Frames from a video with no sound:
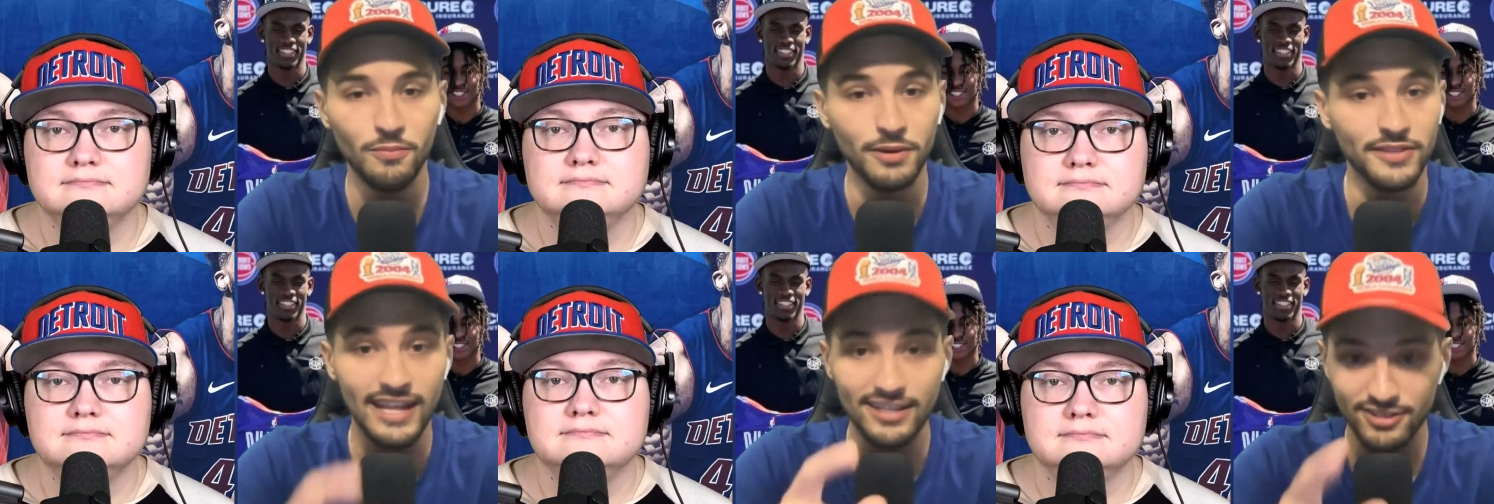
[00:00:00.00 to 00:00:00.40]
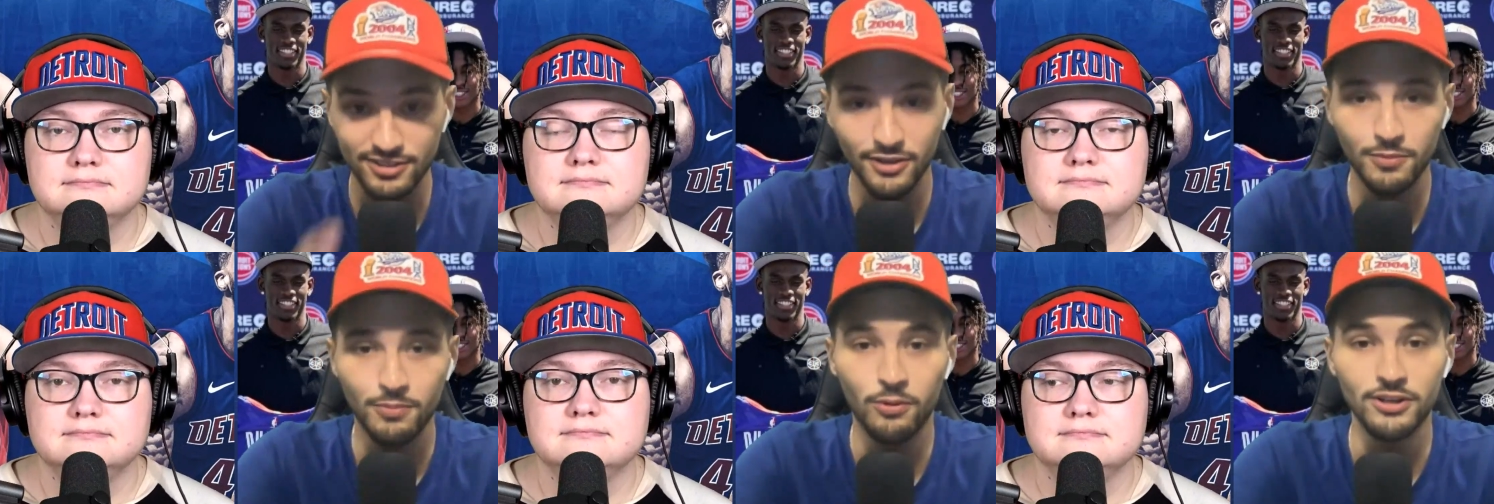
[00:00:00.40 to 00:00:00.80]
Speaker 1: But that's
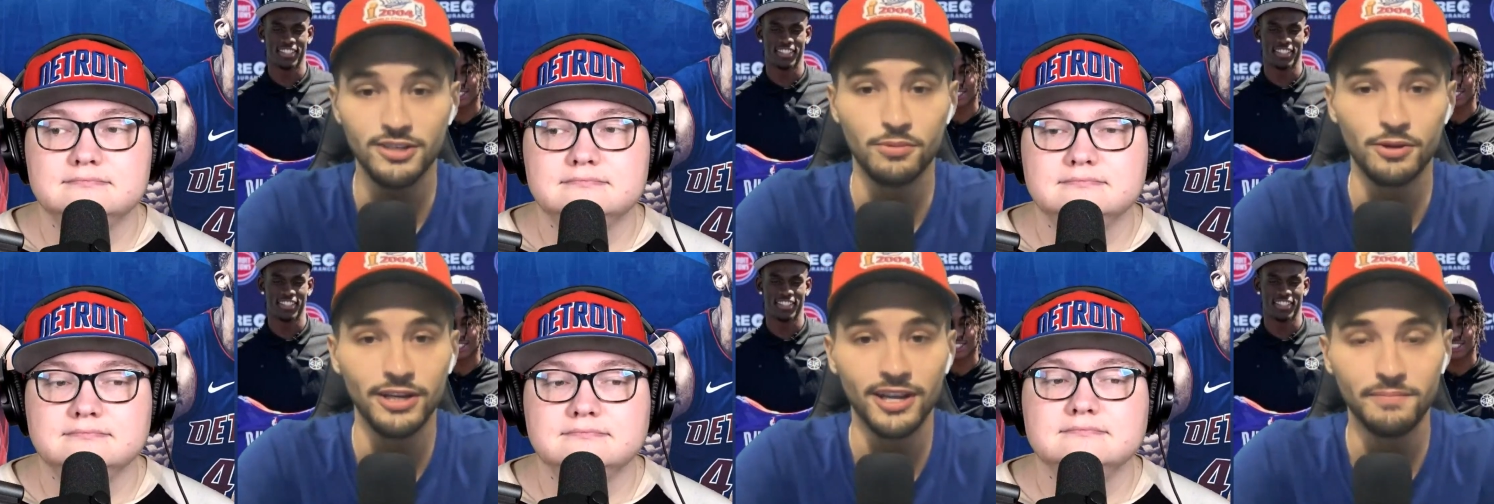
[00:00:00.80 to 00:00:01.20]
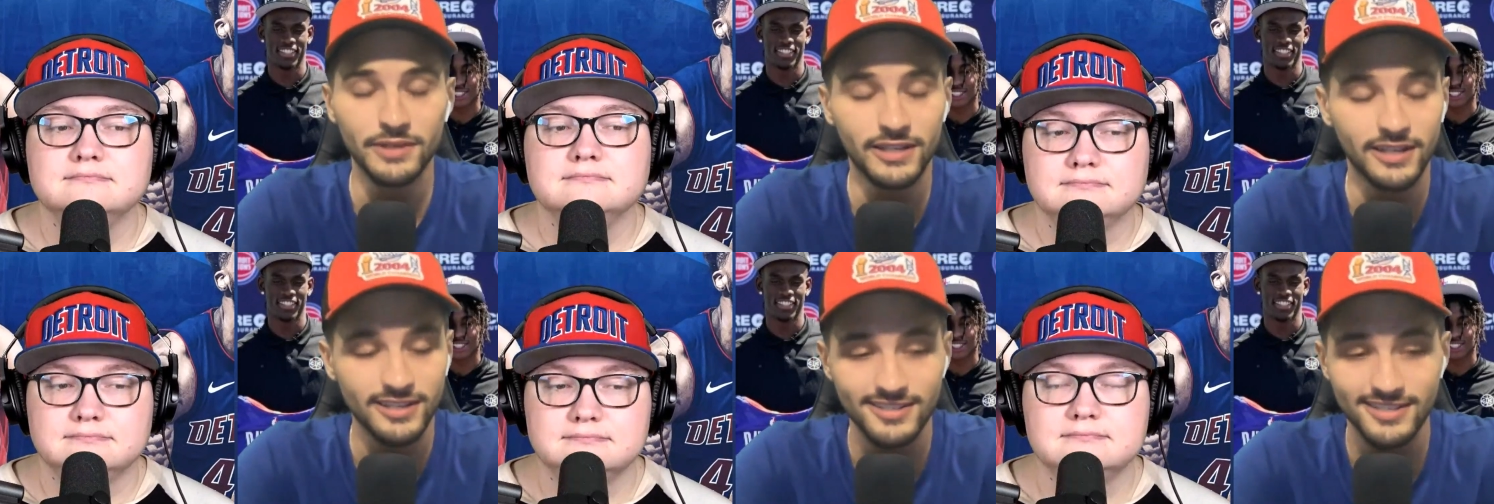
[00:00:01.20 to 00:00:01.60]
another point to bring up
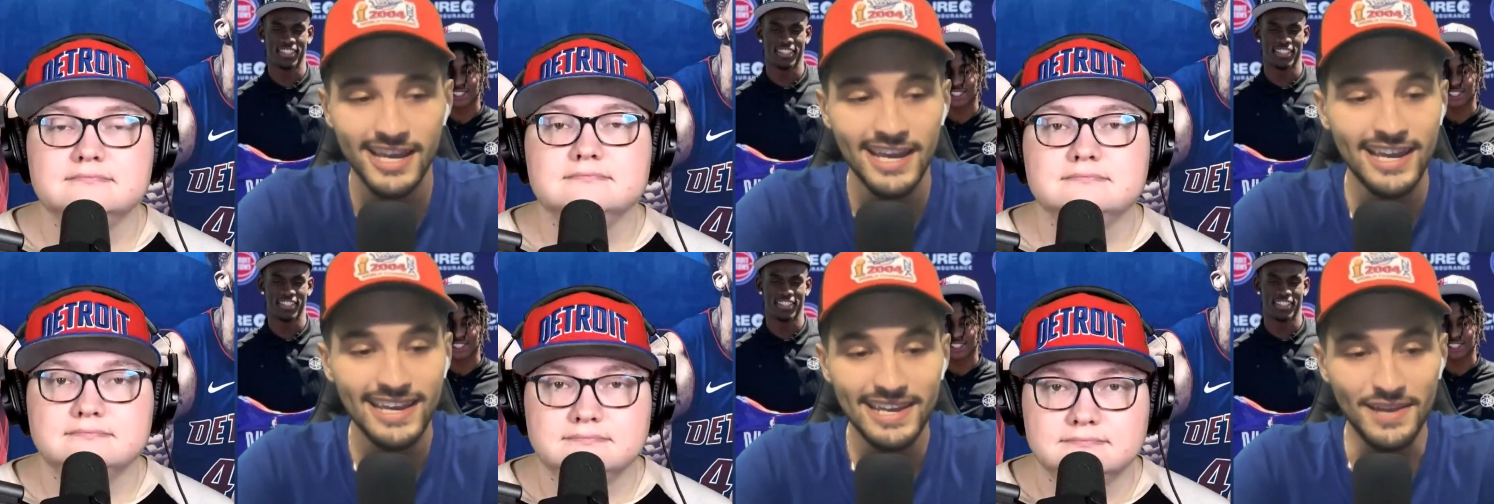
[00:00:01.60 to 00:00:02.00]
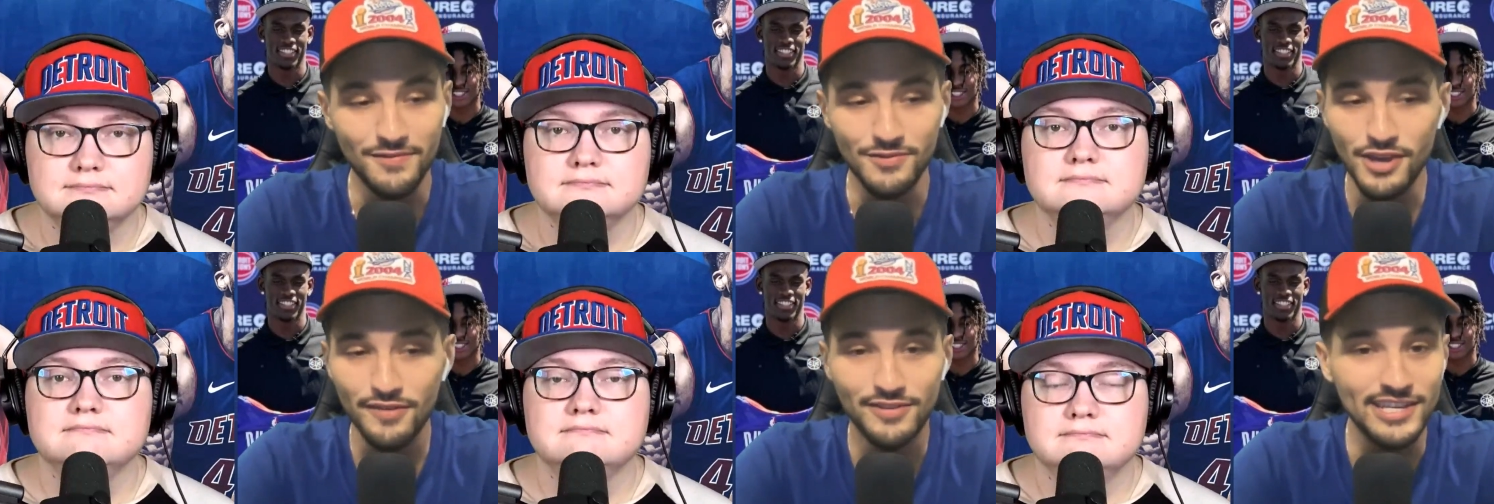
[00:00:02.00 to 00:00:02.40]
because if
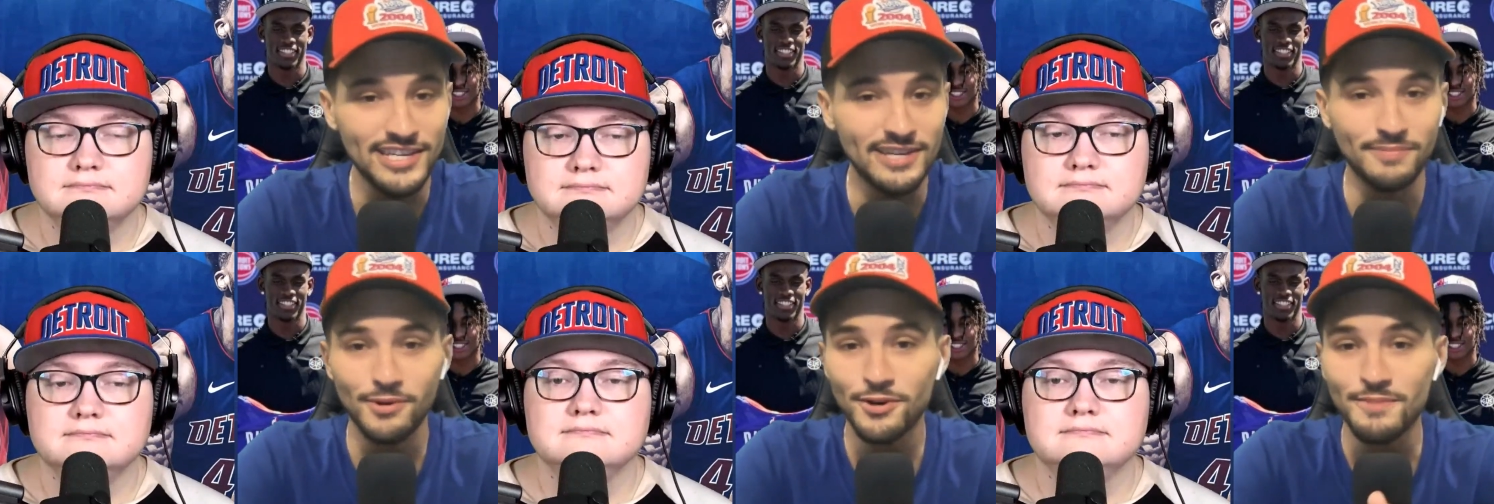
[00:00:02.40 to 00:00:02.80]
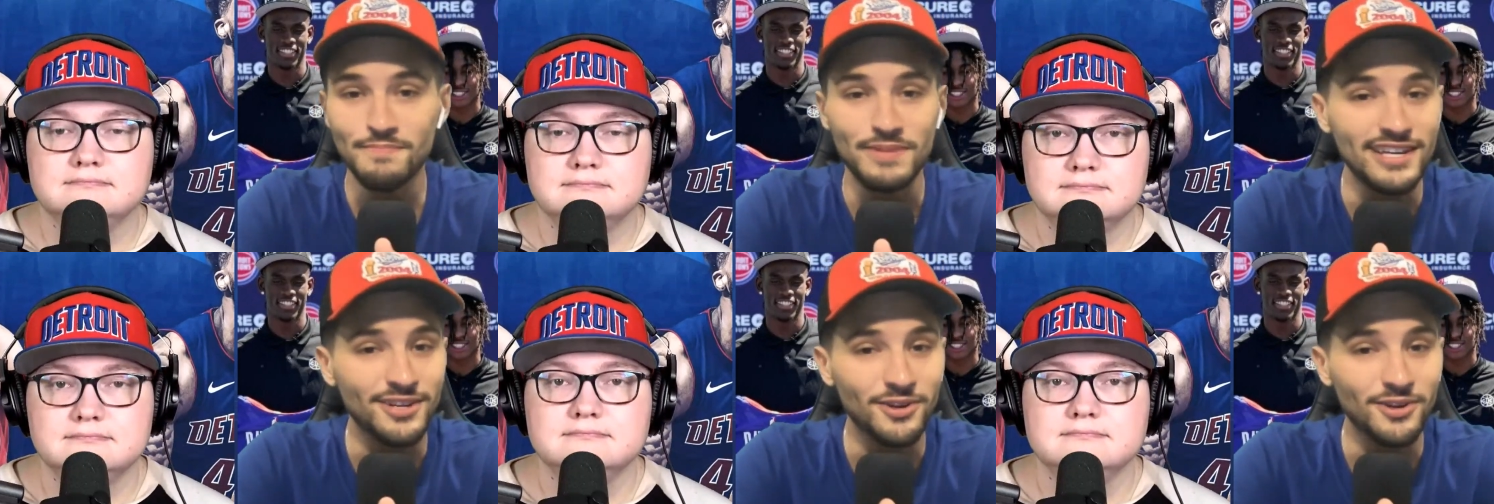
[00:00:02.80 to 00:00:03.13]
you have Keegan Murray being